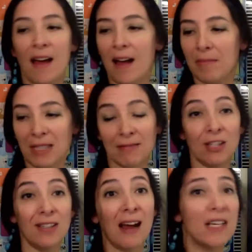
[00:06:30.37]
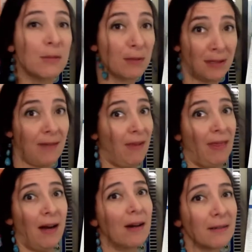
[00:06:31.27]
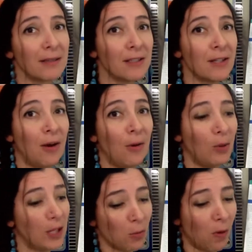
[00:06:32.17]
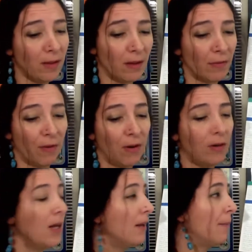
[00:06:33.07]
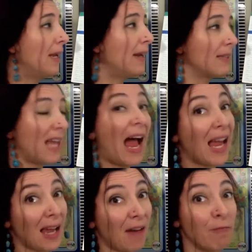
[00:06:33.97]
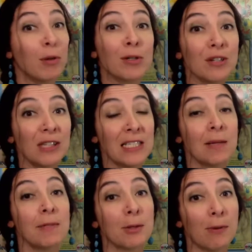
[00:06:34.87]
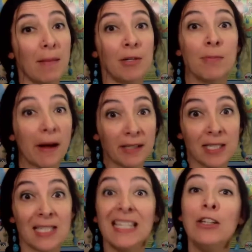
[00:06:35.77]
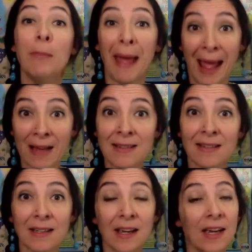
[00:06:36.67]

I mean, the dice was even there. So that's wonderful because I have personally subscribed to boxes in the past.